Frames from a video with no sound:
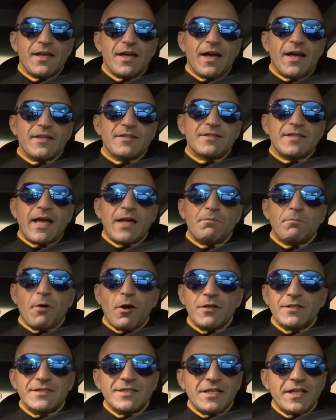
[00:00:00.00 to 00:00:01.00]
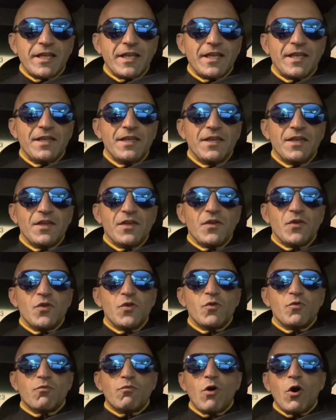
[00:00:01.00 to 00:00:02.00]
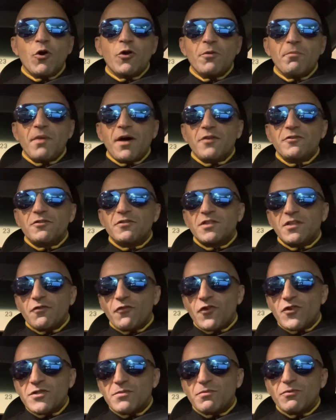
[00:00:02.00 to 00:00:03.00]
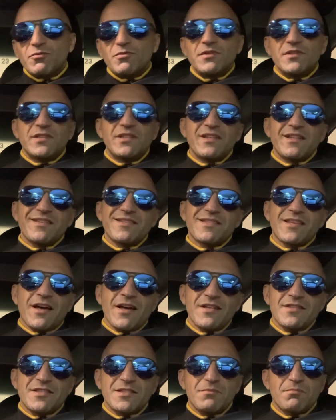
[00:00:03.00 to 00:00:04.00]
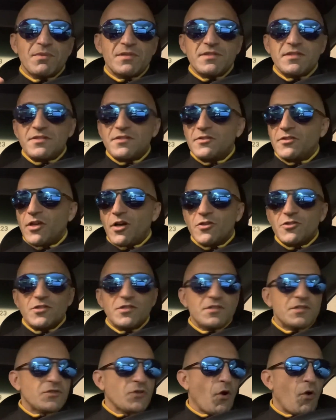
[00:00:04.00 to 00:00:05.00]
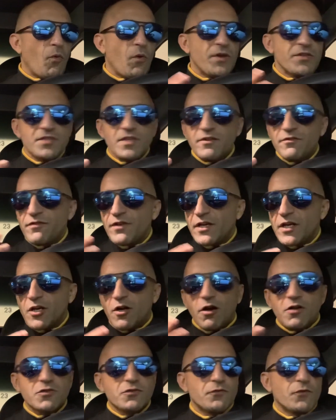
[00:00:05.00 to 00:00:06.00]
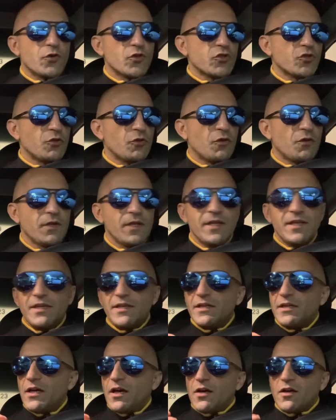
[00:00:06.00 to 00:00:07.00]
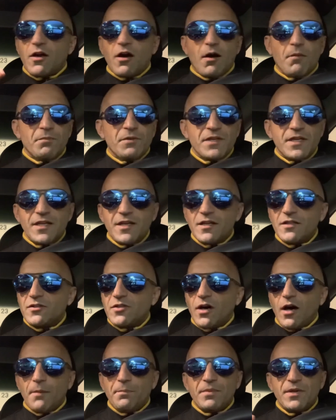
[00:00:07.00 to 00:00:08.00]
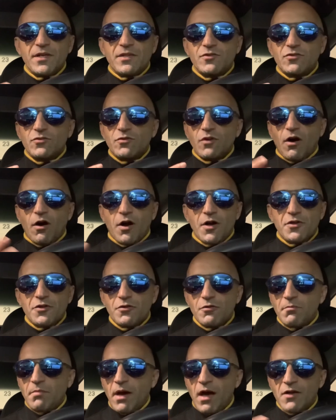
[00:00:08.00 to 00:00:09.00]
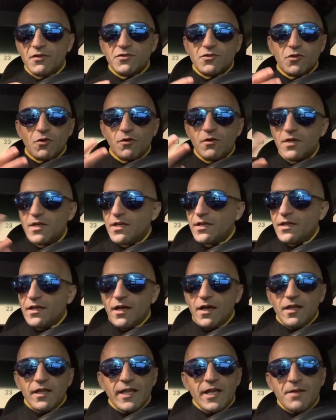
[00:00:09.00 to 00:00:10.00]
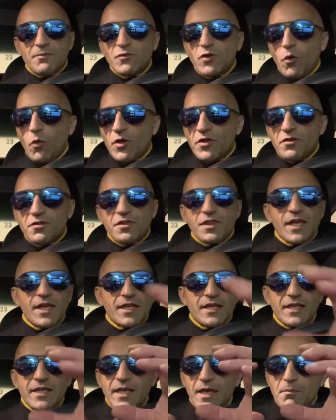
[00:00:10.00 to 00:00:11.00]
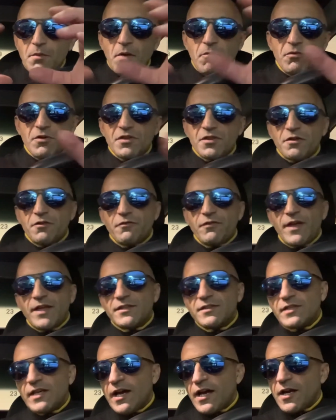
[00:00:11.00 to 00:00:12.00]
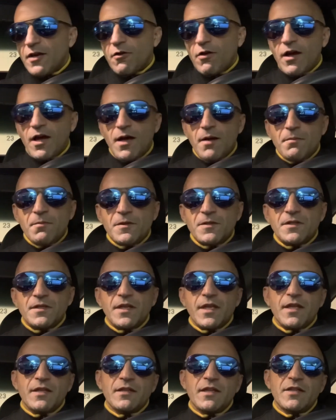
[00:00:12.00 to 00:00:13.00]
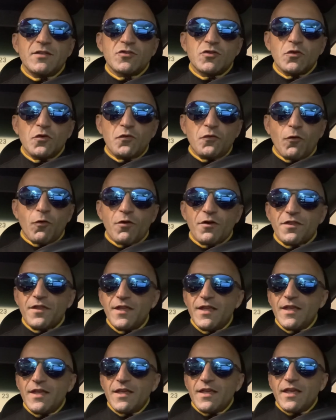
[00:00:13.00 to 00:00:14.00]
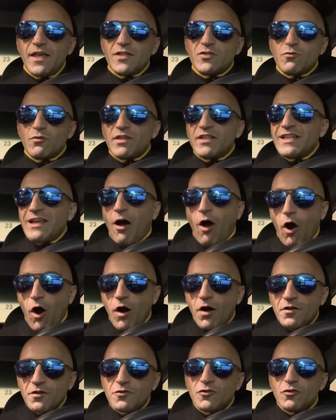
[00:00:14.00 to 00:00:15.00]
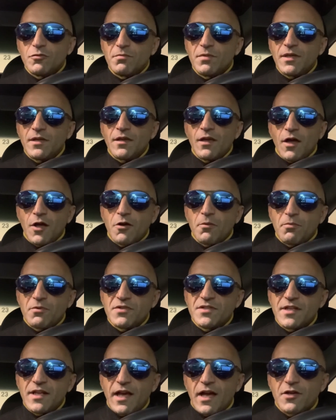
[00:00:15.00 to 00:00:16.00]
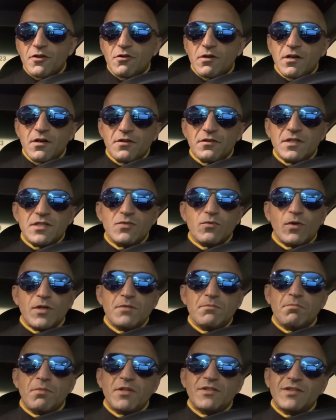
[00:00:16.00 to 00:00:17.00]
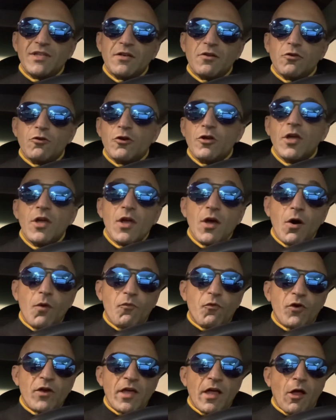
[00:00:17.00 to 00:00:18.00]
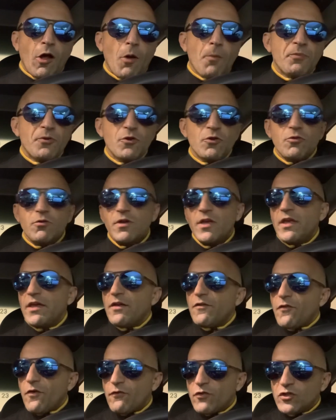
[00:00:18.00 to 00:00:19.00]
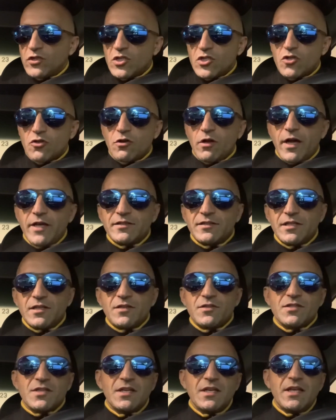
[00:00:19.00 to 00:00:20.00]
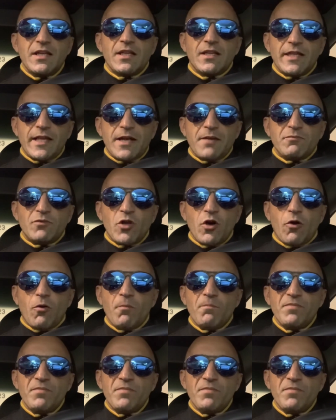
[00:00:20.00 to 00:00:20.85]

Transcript: Stat Bugsley, who wrote about the difference between data science and business intelligence. This is always a very controversial, complicated topic to argue about, so let him know what you think. He came up with a Venn diagram and so forth. It's really hard to be 100% accurate on this one, but take a look. Hopefully it'll help you. If you have additional ideas, let him know.